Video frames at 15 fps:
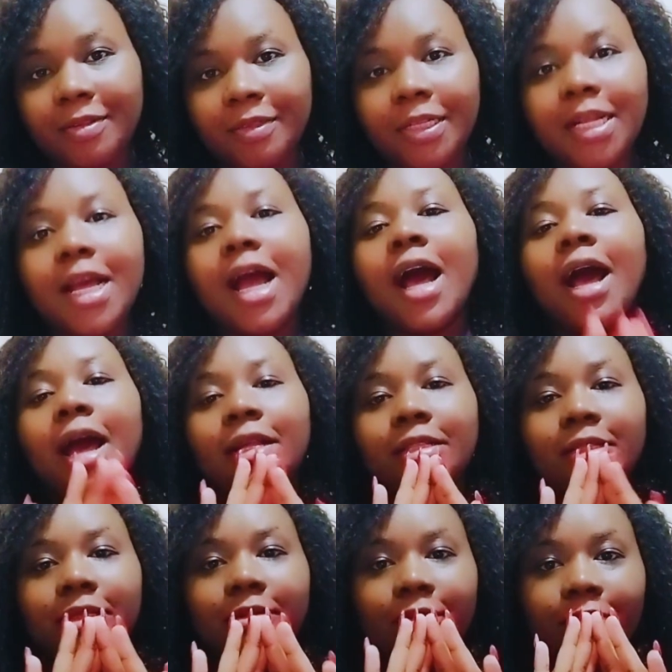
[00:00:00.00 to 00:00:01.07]
And
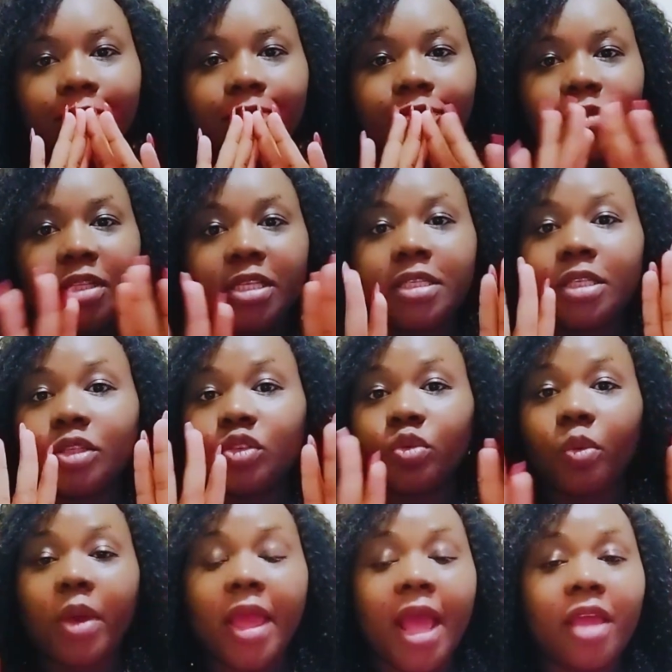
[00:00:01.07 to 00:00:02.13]
this is where
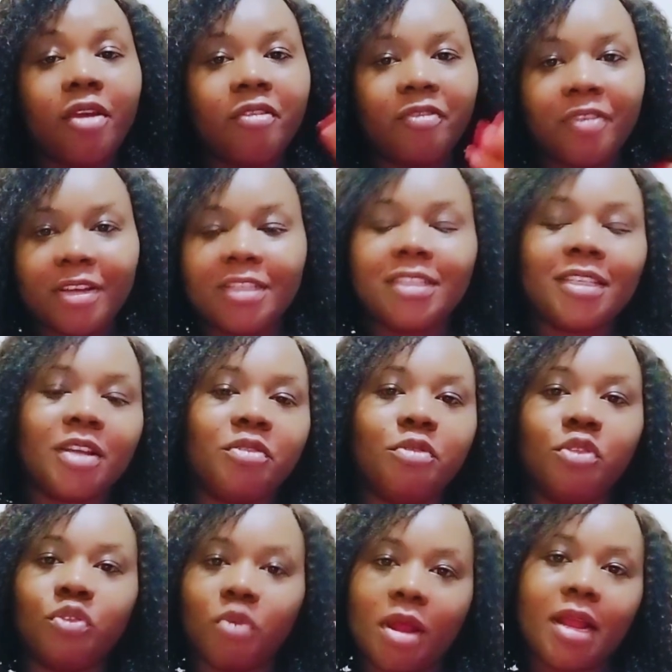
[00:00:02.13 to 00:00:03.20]
your first sale usually
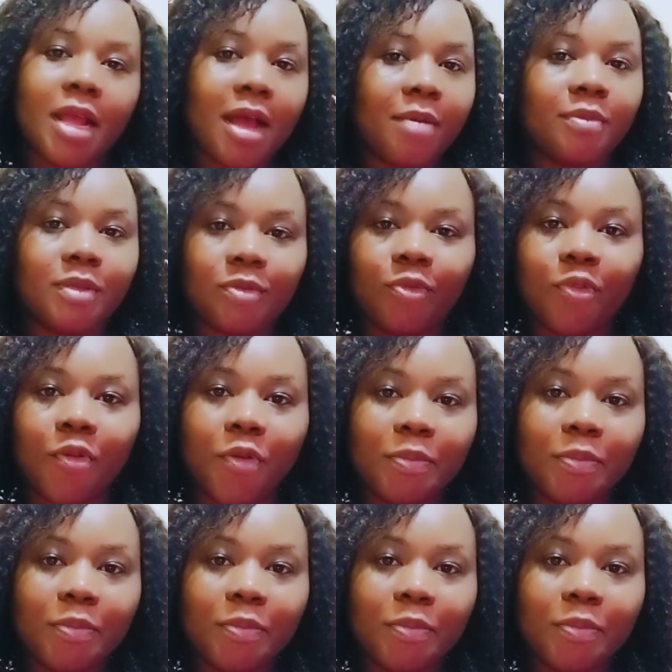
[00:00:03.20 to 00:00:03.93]
comes from.